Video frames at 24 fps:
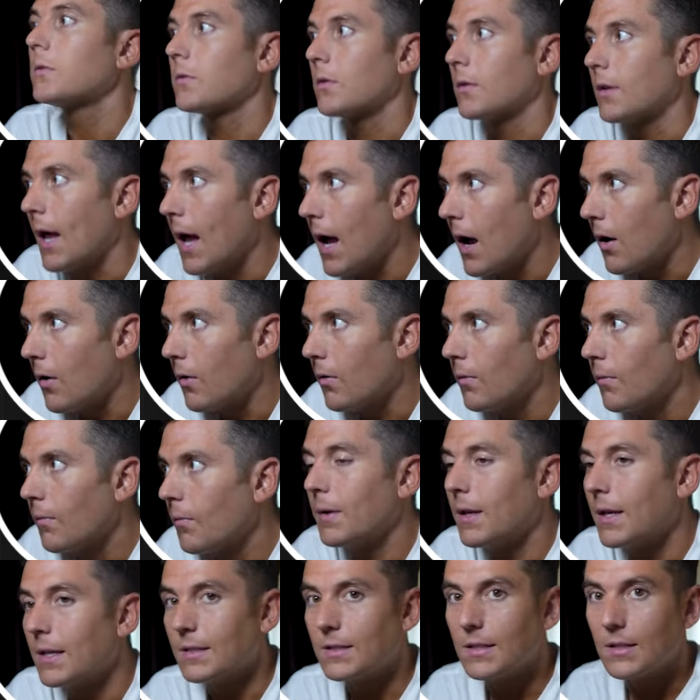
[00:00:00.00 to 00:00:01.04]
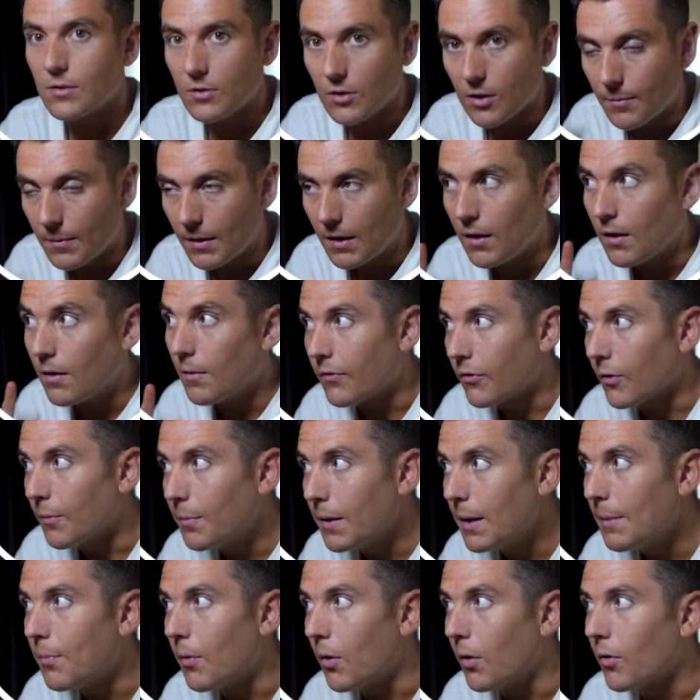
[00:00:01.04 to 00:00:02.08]
So now, because these are going to be different
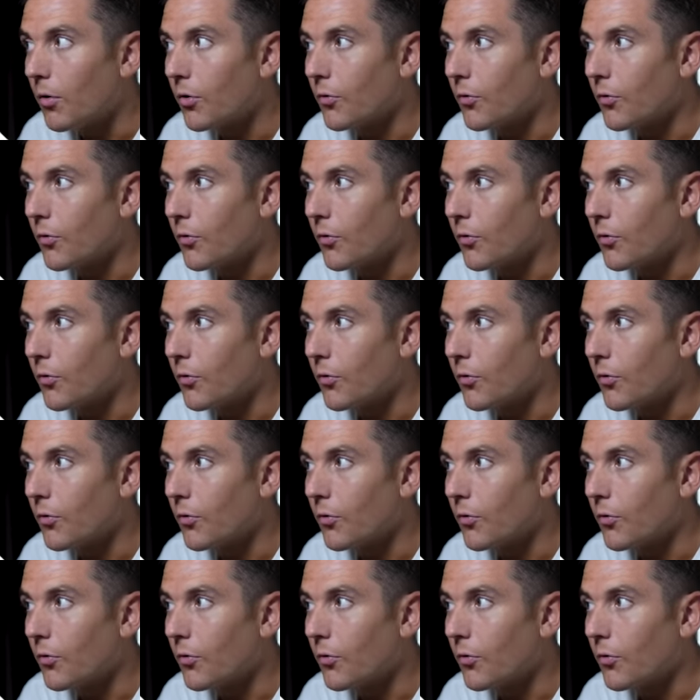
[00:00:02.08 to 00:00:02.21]
people,